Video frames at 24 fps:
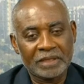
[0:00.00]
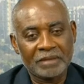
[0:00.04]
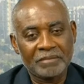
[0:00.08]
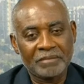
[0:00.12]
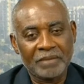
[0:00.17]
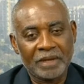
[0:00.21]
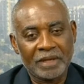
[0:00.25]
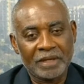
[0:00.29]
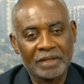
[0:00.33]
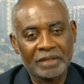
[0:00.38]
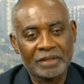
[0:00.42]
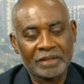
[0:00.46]

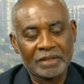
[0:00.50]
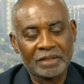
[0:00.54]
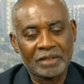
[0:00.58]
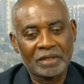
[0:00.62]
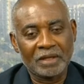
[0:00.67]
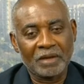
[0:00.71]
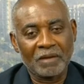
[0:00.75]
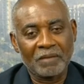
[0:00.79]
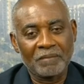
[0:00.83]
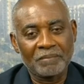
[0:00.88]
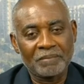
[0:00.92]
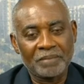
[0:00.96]
in
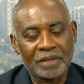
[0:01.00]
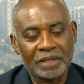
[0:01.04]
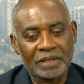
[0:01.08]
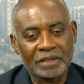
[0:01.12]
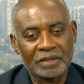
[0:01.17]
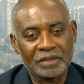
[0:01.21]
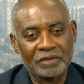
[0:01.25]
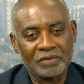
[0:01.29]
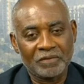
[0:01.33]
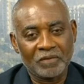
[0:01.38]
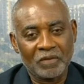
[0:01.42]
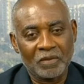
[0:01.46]
managing
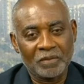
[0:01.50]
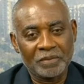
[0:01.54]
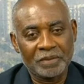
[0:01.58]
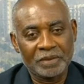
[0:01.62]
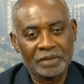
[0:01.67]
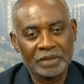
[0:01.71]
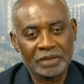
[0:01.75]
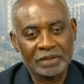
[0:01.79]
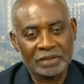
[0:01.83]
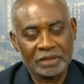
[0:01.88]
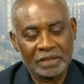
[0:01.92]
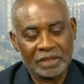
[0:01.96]
complex
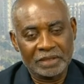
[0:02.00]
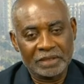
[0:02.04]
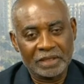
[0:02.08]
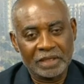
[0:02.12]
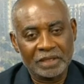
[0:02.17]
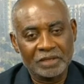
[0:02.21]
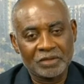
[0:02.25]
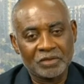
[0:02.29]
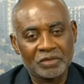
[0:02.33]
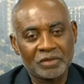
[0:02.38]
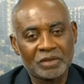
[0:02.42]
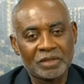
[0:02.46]
deformities, just
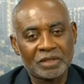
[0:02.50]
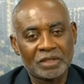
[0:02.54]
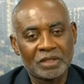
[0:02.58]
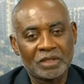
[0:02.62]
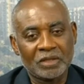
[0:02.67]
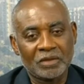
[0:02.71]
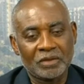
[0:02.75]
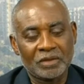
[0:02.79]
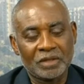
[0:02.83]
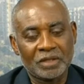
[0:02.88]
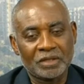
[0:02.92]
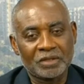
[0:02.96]
as you
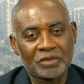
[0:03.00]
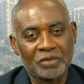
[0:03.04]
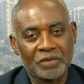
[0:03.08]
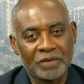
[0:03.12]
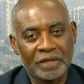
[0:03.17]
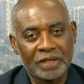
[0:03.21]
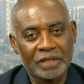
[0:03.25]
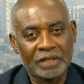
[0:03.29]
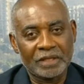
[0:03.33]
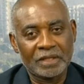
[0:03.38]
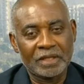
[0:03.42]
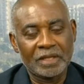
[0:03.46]
see on the
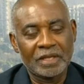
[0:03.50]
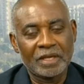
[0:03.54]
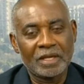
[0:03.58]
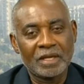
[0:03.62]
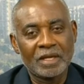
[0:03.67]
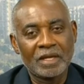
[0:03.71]
screen.